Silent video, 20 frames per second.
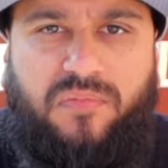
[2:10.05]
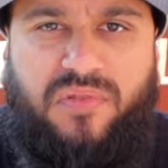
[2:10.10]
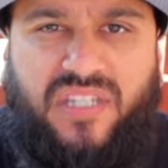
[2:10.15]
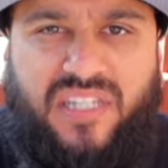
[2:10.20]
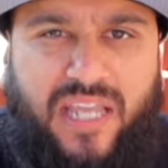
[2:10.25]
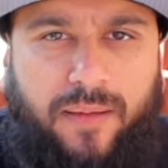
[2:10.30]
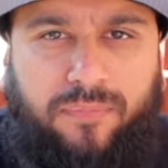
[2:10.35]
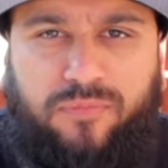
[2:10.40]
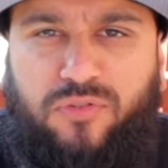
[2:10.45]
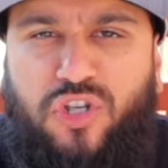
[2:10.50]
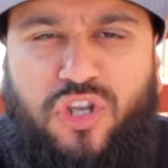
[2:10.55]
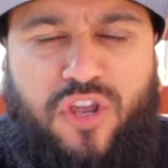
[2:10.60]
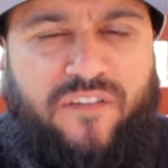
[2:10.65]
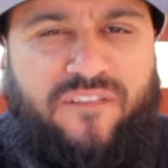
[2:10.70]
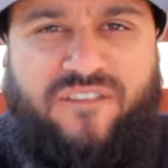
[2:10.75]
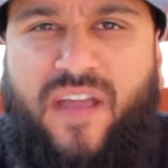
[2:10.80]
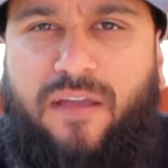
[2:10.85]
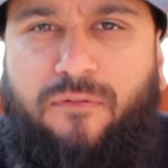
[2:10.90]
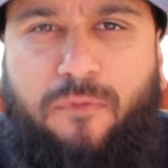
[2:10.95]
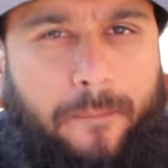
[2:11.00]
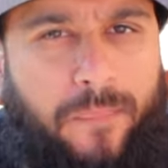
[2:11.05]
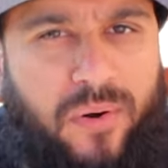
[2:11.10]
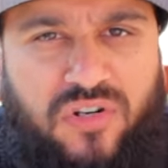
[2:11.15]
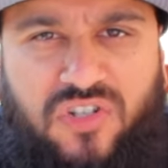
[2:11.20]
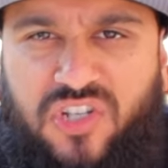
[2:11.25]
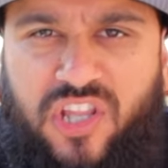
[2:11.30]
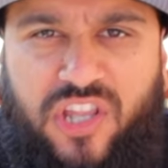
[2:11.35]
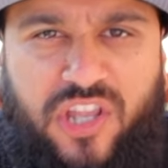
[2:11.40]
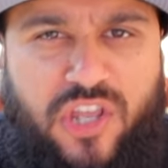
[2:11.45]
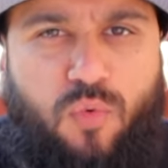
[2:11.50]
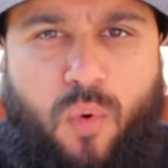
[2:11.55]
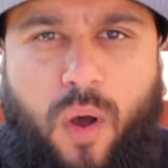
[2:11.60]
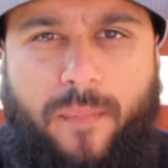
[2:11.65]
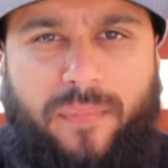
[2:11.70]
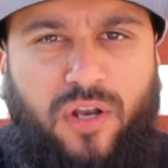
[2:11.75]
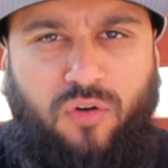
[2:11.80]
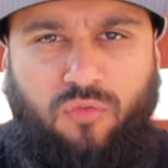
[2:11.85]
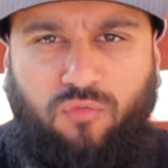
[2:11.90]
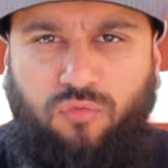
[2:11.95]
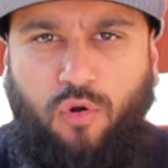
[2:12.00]
Skip to your favorite person that you want
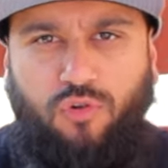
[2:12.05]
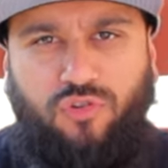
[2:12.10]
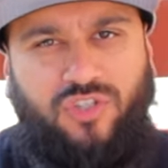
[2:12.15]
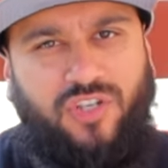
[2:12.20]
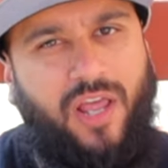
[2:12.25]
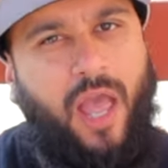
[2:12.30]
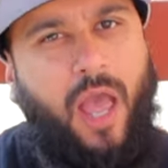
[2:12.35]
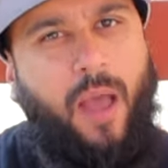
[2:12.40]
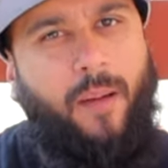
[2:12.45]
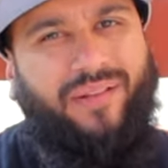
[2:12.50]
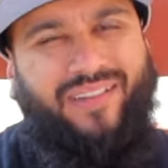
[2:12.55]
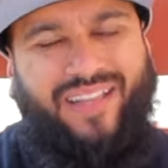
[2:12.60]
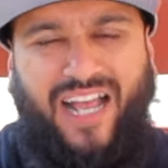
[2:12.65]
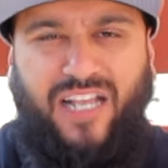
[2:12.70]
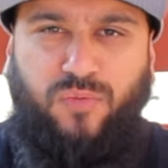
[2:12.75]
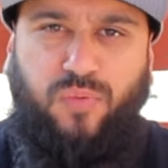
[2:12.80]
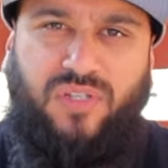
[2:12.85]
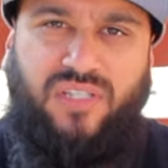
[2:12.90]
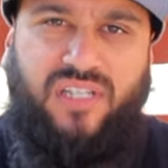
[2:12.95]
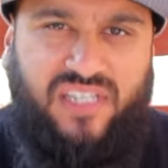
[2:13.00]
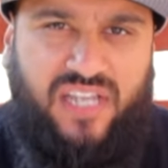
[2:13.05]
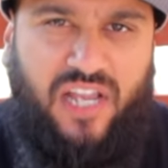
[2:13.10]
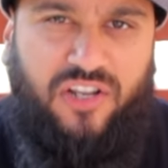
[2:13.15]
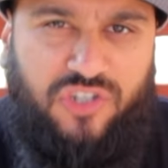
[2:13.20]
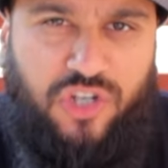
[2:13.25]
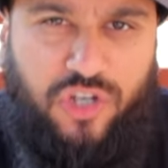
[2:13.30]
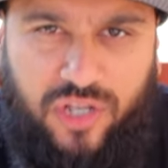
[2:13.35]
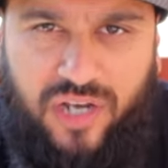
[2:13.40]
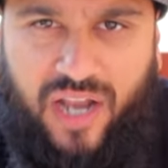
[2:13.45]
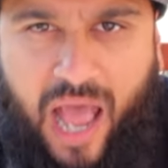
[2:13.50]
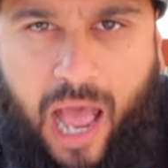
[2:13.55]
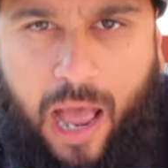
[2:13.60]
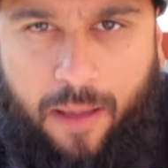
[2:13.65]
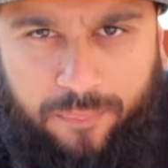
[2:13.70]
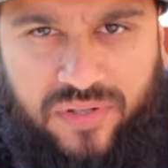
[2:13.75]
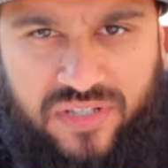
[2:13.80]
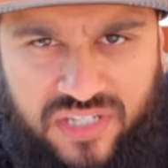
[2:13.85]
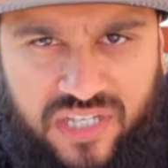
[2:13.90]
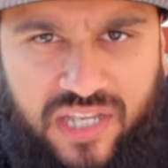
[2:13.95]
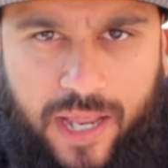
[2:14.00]
me to roast. But that's what's essentially gonna
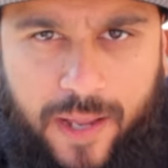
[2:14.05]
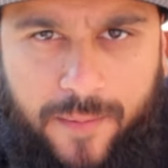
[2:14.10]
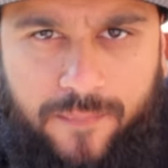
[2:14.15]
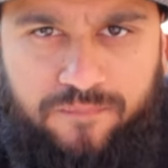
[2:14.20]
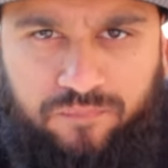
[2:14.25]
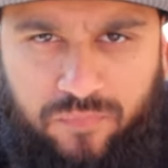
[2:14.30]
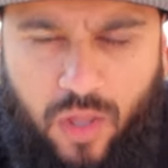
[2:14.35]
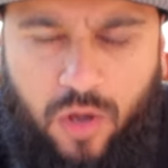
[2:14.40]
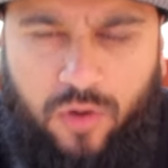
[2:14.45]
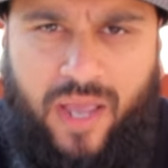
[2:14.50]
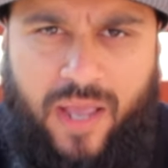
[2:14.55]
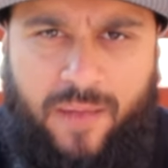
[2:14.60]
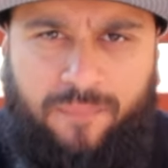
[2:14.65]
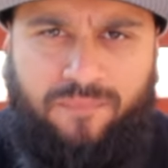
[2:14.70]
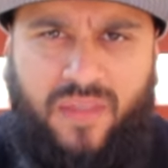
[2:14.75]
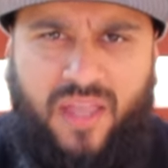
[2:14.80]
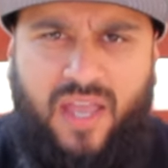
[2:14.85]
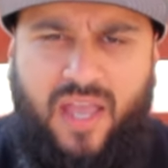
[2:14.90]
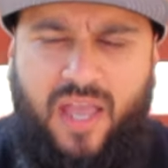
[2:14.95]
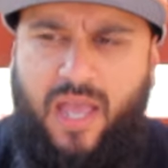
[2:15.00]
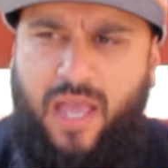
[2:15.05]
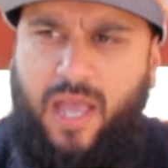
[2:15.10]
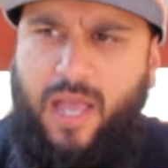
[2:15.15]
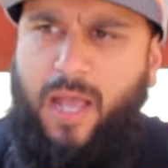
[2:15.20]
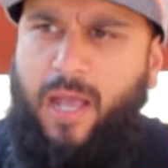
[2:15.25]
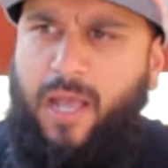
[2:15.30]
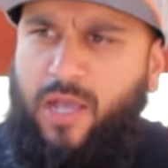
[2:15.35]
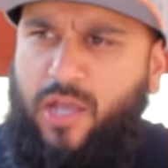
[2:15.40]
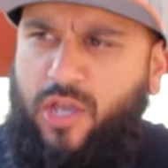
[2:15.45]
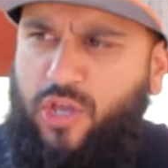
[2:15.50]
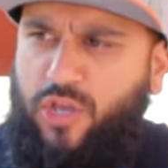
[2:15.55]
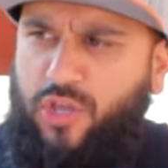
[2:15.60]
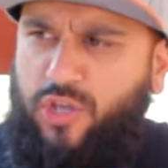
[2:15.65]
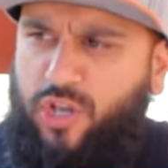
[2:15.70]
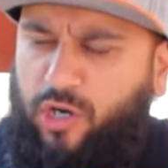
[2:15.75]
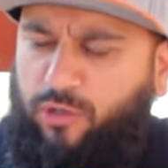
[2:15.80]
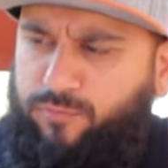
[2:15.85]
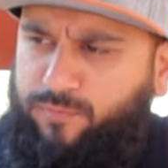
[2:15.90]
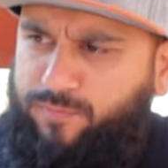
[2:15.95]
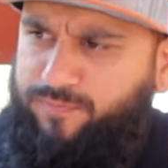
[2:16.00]
happen today. Okay? You
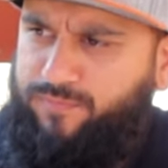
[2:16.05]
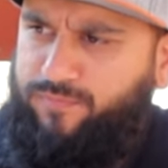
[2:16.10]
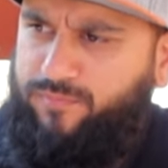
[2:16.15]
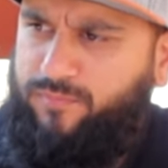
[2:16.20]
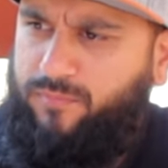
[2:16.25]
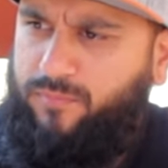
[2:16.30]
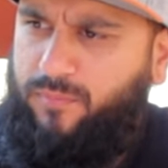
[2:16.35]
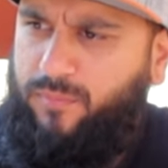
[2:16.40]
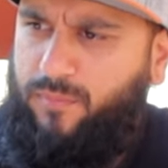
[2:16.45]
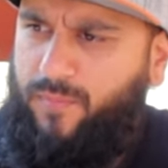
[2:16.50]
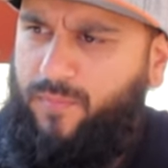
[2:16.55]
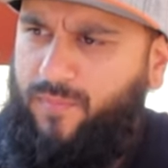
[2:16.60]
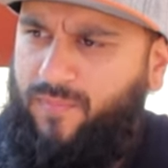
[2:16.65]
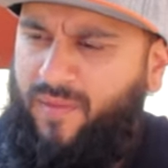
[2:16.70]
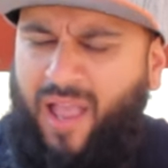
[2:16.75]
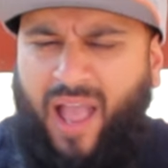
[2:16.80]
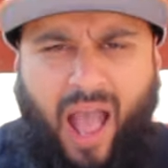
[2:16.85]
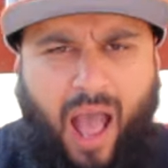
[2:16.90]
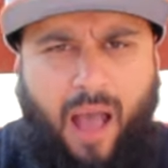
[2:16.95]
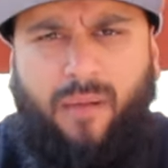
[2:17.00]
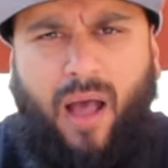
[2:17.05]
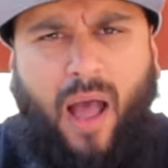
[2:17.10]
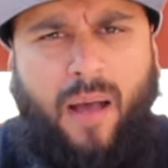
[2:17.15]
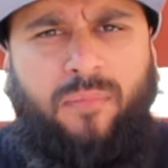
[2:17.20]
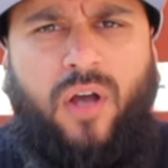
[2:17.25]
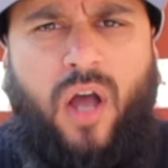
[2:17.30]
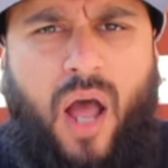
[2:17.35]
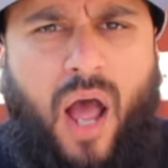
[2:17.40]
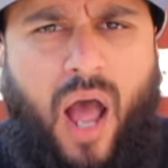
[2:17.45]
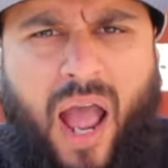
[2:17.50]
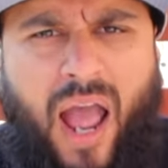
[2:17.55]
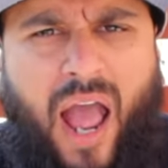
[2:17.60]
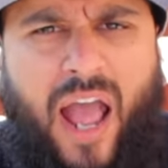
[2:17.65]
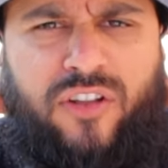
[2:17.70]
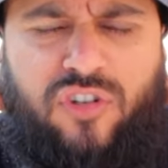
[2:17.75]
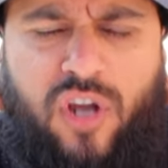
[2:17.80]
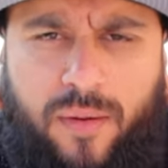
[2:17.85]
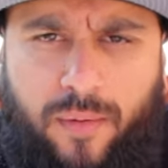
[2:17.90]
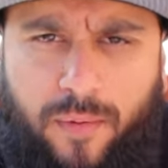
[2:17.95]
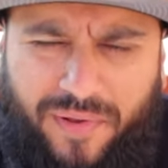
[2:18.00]
know, I
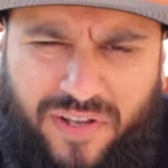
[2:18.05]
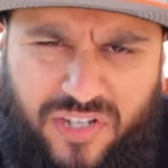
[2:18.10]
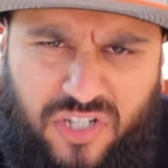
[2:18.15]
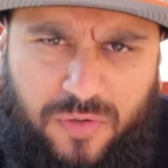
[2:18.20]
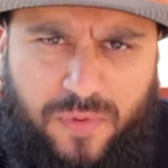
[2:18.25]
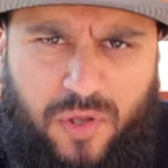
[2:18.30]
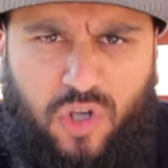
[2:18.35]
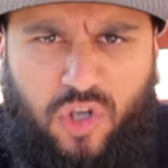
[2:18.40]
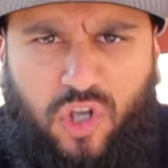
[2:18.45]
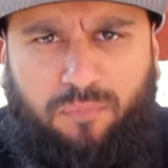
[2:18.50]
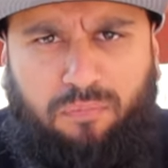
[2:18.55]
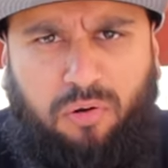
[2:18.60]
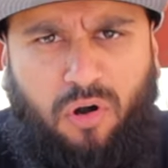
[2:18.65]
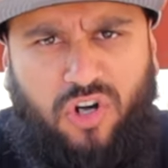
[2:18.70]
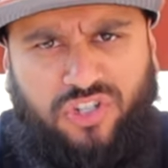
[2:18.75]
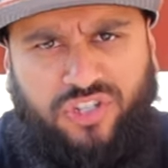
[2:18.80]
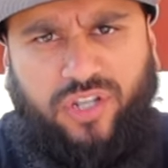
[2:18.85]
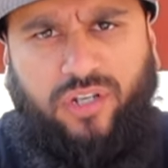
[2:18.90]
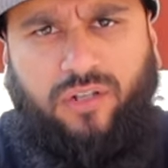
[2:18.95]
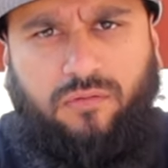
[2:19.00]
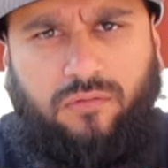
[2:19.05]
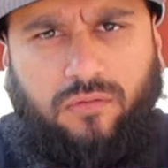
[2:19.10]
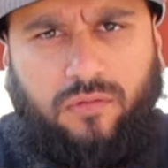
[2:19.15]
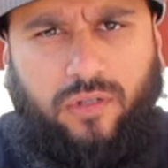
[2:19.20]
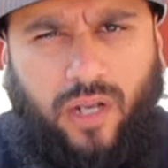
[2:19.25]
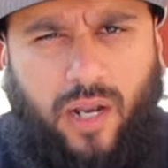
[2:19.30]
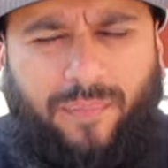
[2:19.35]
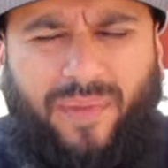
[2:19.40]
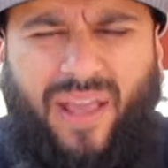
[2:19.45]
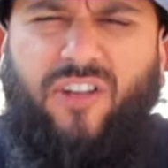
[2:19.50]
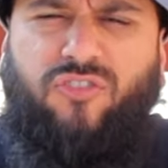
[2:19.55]
try my best to be a good person. You know what I mean?